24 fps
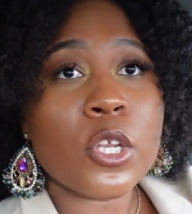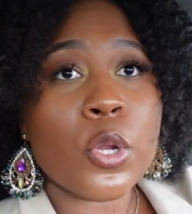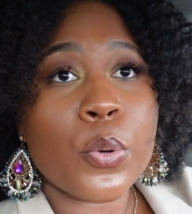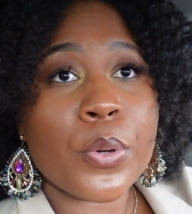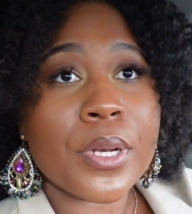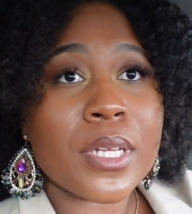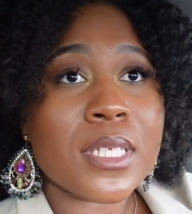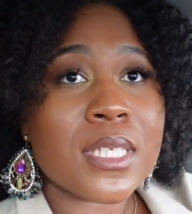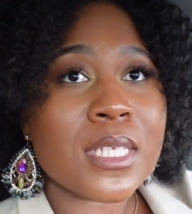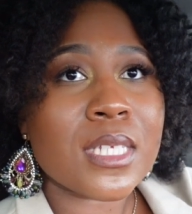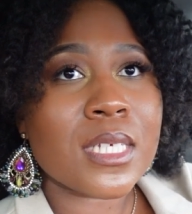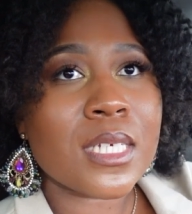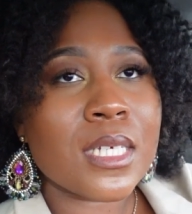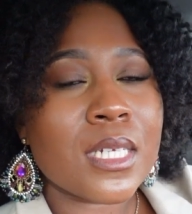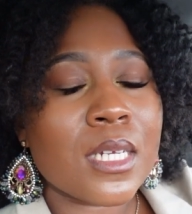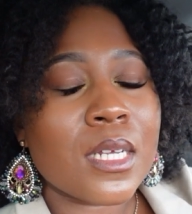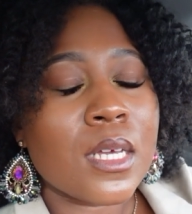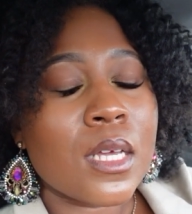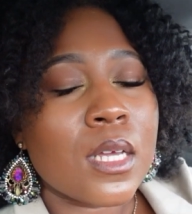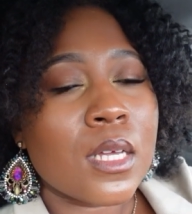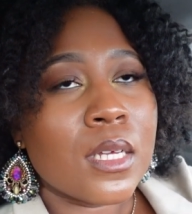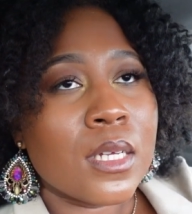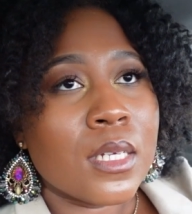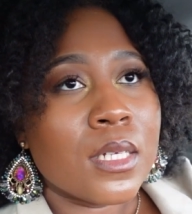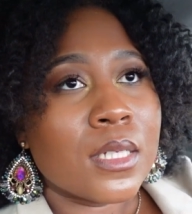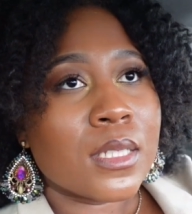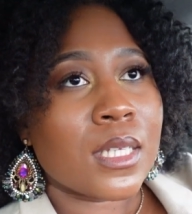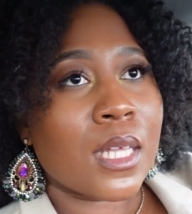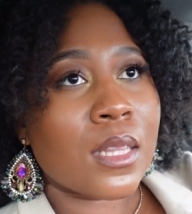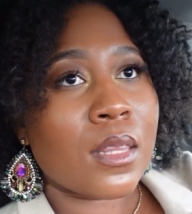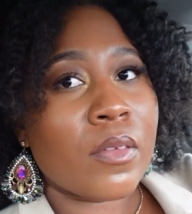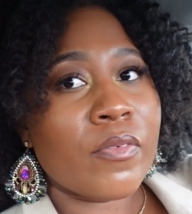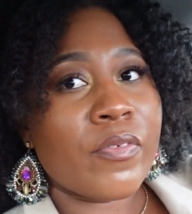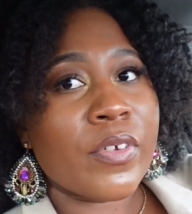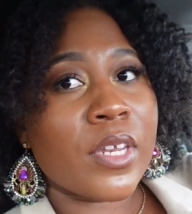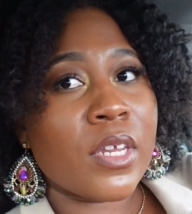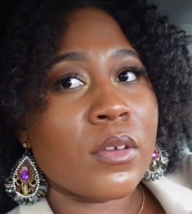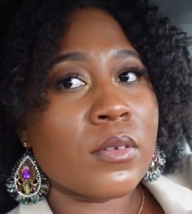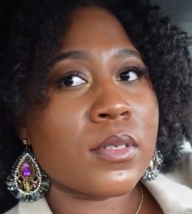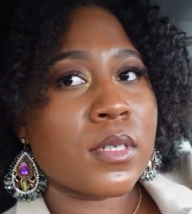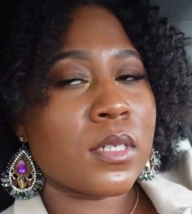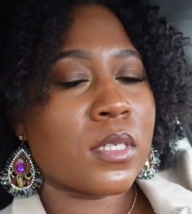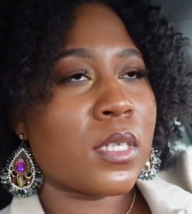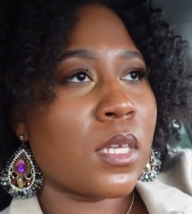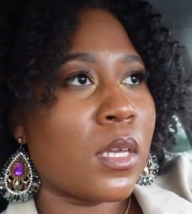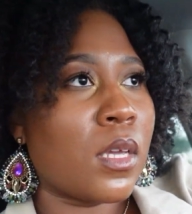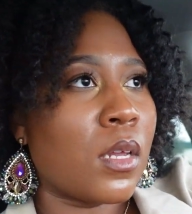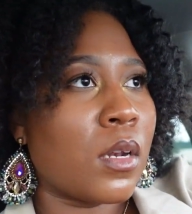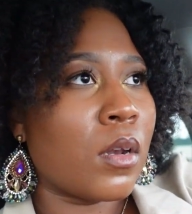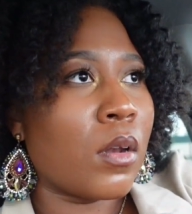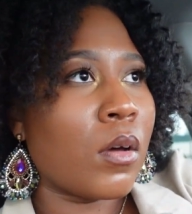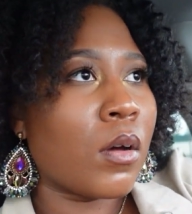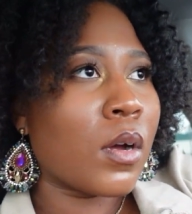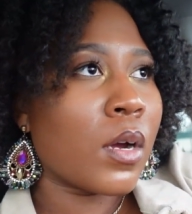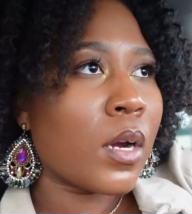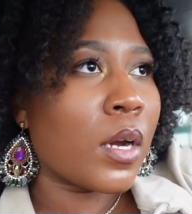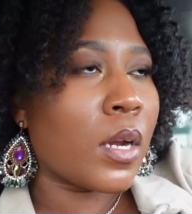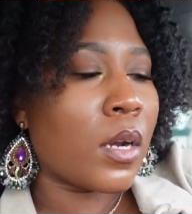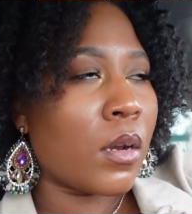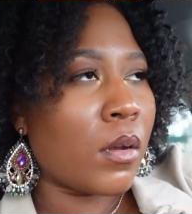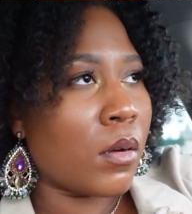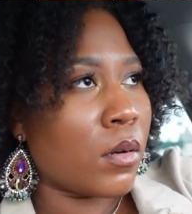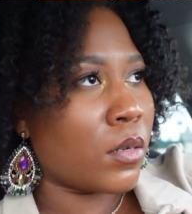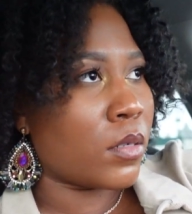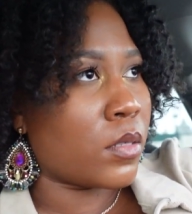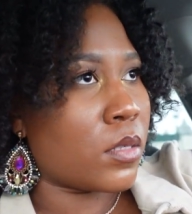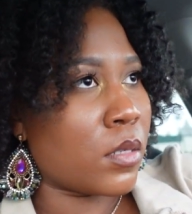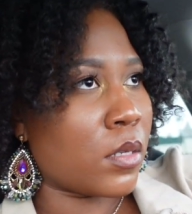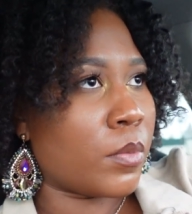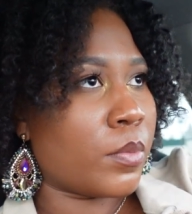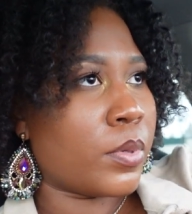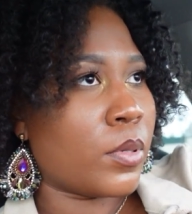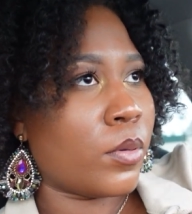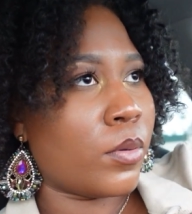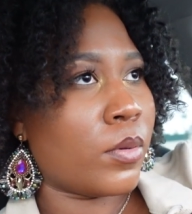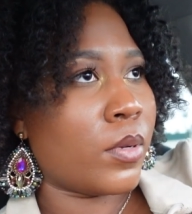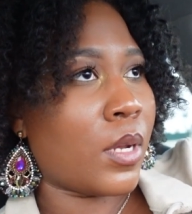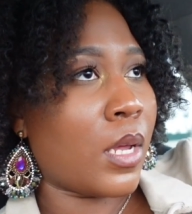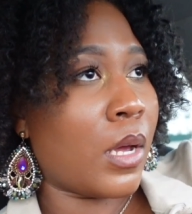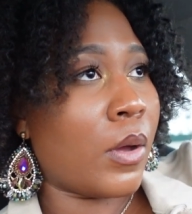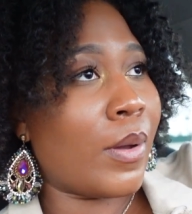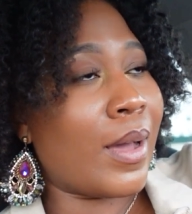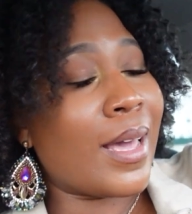noticing that the videos are taking longer and longer to upload now.